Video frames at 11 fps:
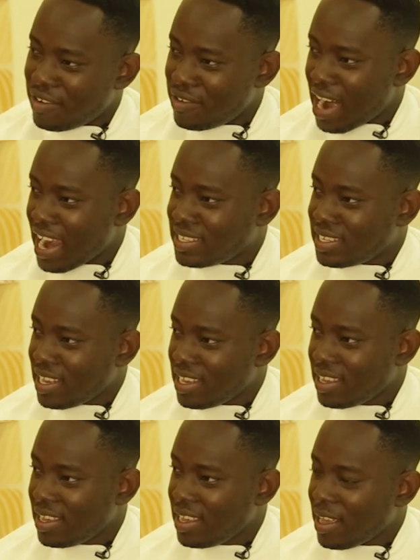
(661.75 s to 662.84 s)
rising.
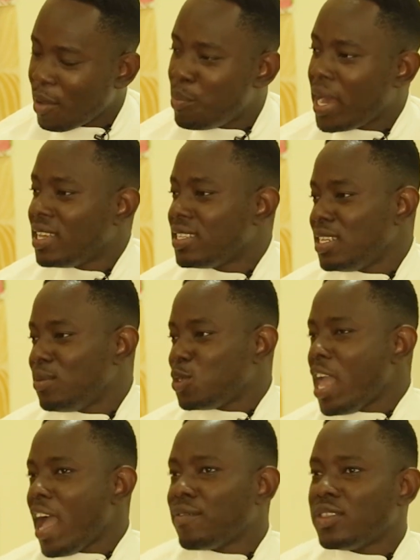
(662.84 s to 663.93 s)
But it seems we
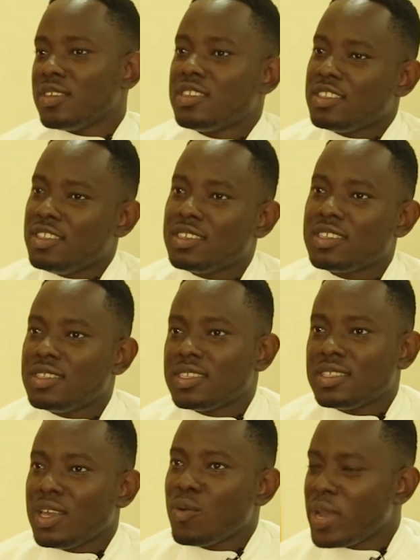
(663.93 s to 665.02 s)
have this
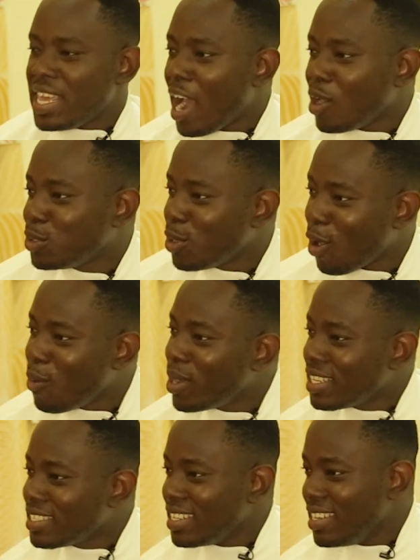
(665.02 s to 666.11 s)
thing with Yaw TOG. What
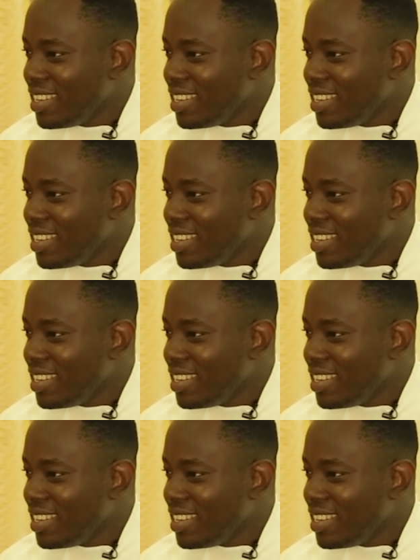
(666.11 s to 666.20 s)
is it?